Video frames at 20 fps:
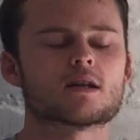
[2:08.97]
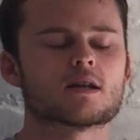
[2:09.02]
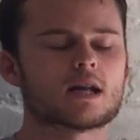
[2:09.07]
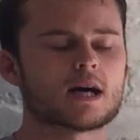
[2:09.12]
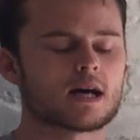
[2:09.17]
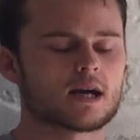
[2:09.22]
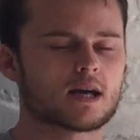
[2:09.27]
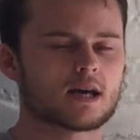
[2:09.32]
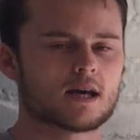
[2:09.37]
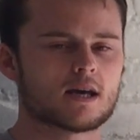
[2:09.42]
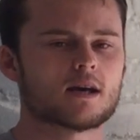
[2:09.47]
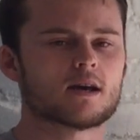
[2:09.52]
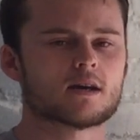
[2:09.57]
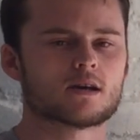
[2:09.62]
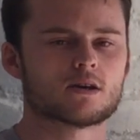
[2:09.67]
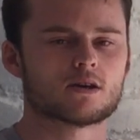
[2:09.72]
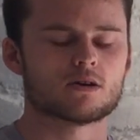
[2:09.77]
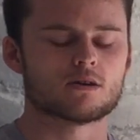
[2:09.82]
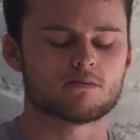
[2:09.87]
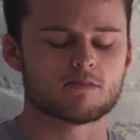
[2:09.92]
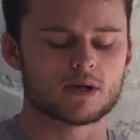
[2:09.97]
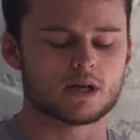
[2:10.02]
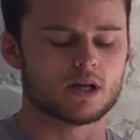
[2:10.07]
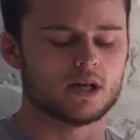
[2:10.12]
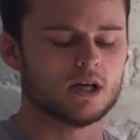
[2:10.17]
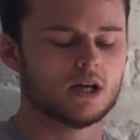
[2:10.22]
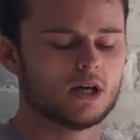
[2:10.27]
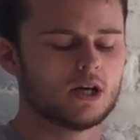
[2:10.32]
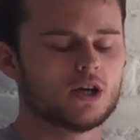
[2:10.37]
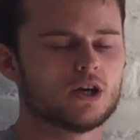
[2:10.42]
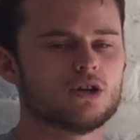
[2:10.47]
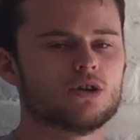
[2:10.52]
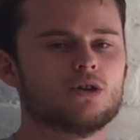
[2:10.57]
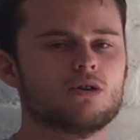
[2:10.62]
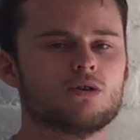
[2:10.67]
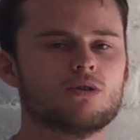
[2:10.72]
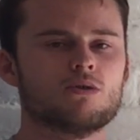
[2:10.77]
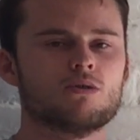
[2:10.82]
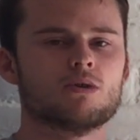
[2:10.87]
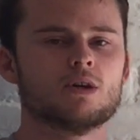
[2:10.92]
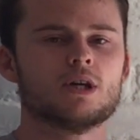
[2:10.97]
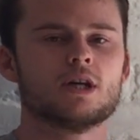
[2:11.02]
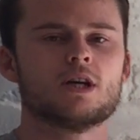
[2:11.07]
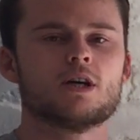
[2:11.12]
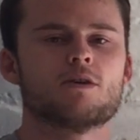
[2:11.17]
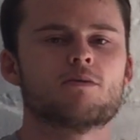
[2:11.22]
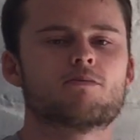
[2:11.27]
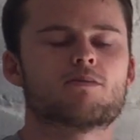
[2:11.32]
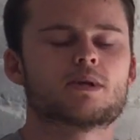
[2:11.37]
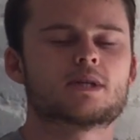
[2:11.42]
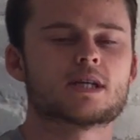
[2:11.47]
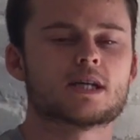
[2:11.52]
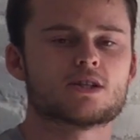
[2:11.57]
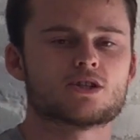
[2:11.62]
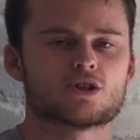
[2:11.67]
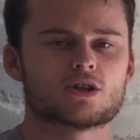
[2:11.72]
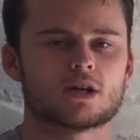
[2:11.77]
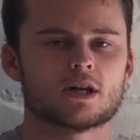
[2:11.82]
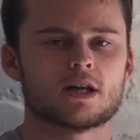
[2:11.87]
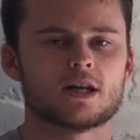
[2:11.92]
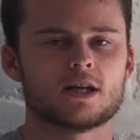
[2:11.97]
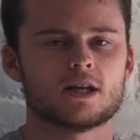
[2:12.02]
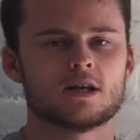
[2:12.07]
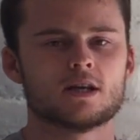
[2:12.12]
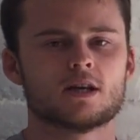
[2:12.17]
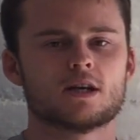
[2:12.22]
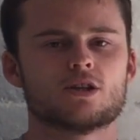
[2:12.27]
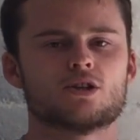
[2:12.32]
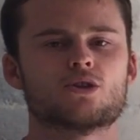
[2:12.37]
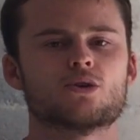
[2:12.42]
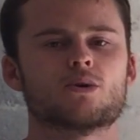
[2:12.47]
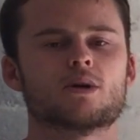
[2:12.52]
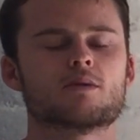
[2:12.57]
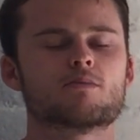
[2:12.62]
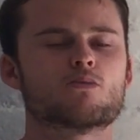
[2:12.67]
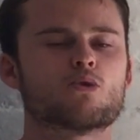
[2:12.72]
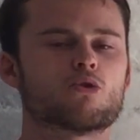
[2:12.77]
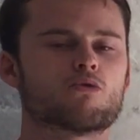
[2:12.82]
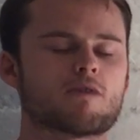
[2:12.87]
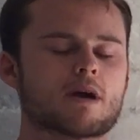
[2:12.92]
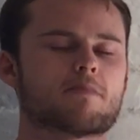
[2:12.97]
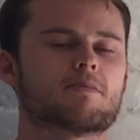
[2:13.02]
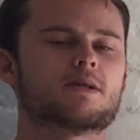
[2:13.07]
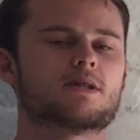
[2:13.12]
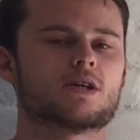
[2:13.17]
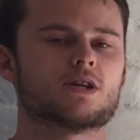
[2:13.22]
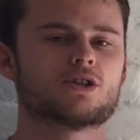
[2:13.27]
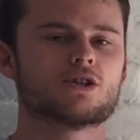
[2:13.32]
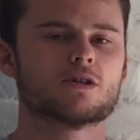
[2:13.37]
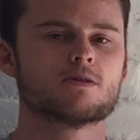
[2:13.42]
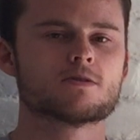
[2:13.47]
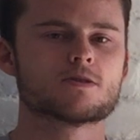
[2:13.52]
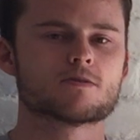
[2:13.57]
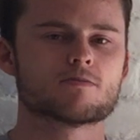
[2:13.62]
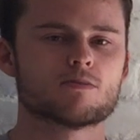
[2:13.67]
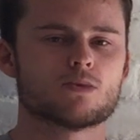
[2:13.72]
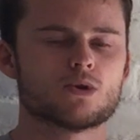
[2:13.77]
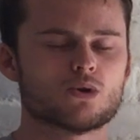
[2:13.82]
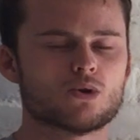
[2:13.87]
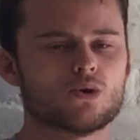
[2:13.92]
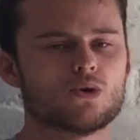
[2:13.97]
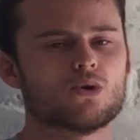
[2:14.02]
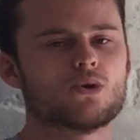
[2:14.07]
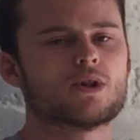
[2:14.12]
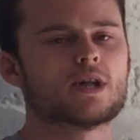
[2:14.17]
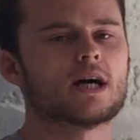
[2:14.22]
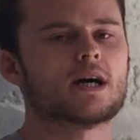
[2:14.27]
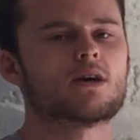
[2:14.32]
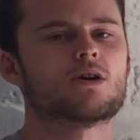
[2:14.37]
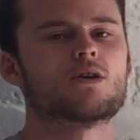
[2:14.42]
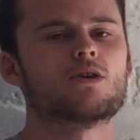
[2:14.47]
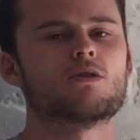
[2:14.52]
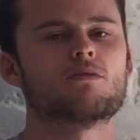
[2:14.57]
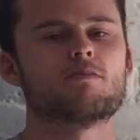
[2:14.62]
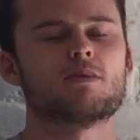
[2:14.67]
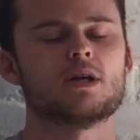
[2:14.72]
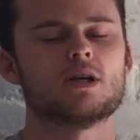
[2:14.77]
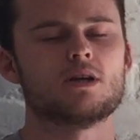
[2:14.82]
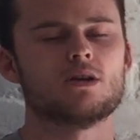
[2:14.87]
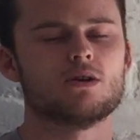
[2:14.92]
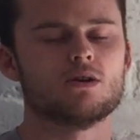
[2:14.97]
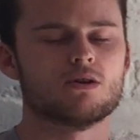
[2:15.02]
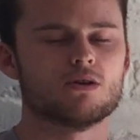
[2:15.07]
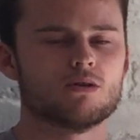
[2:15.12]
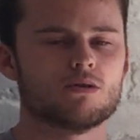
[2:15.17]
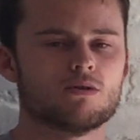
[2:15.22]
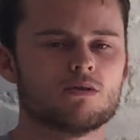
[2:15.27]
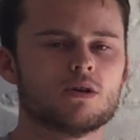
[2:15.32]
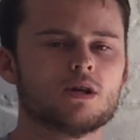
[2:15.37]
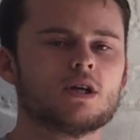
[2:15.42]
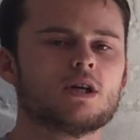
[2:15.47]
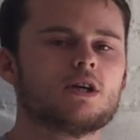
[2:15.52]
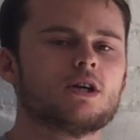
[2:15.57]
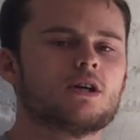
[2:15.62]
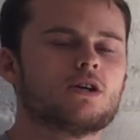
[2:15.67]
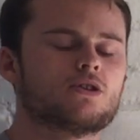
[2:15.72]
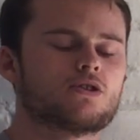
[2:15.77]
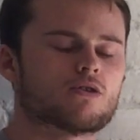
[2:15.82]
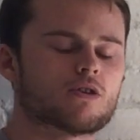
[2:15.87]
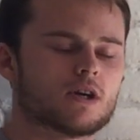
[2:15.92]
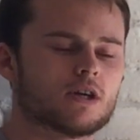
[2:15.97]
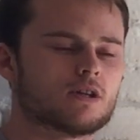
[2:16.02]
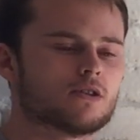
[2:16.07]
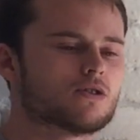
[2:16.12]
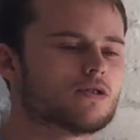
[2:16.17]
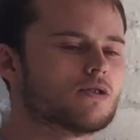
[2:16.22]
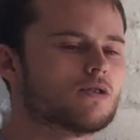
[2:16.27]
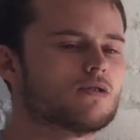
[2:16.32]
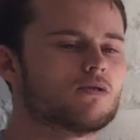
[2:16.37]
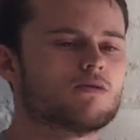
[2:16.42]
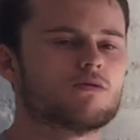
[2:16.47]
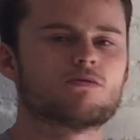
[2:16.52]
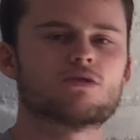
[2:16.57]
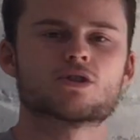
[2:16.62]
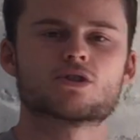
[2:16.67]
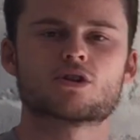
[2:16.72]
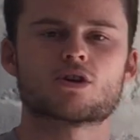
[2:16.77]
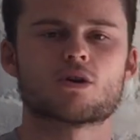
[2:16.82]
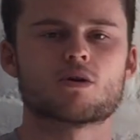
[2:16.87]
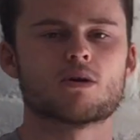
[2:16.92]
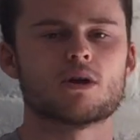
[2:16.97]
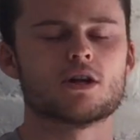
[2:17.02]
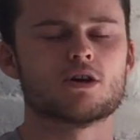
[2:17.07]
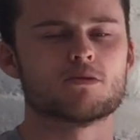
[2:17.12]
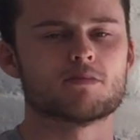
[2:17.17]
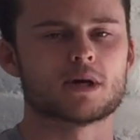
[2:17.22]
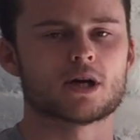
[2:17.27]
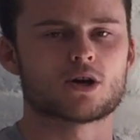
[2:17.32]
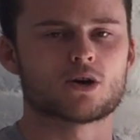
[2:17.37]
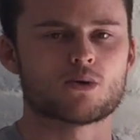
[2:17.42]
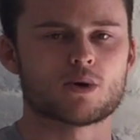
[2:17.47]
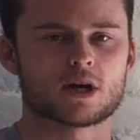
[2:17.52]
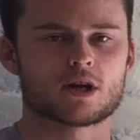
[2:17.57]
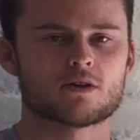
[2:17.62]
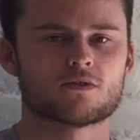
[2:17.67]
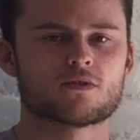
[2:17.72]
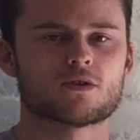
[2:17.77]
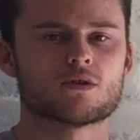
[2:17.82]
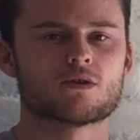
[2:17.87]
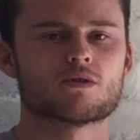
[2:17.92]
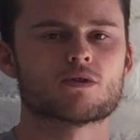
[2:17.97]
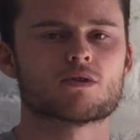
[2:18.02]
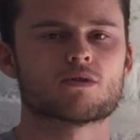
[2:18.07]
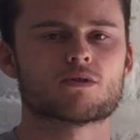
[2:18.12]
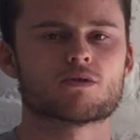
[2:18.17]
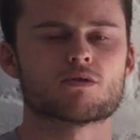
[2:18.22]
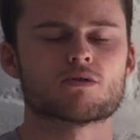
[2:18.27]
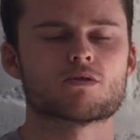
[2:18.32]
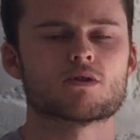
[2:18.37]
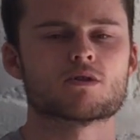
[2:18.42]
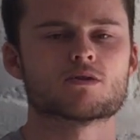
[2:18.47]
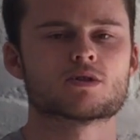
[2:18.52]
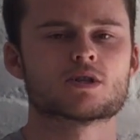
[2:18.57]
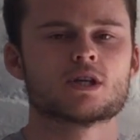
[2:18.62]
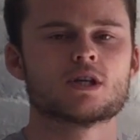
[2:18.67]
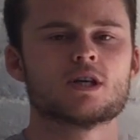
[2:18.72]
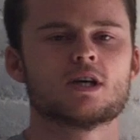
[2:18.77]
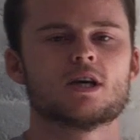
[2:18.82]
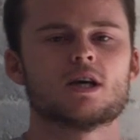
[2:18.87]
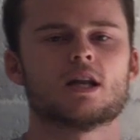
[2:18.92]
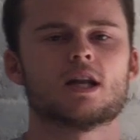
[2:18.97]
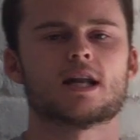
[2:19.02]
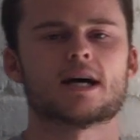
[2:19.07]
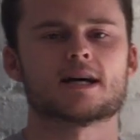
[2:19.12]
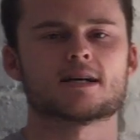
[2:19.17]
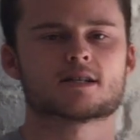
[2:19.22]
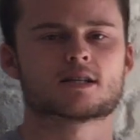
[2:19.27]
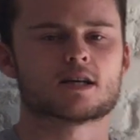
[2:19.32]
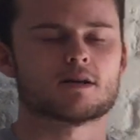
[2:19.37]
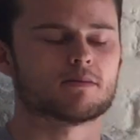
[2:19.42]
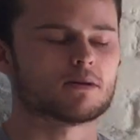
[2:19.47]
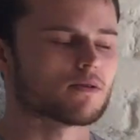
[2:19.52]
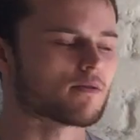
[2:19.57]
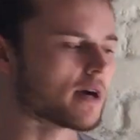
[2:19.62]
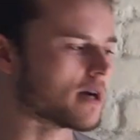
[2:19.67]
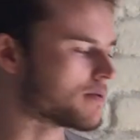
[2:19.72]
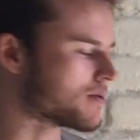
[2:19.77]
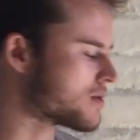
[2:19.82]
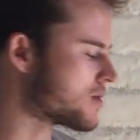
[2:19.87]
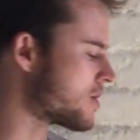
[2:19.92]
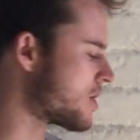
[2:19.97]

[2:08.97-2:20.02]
And that kick could be you potentially doing more repetitions, or that could be you trying to just go a little bit quicker through those last couple of rounds.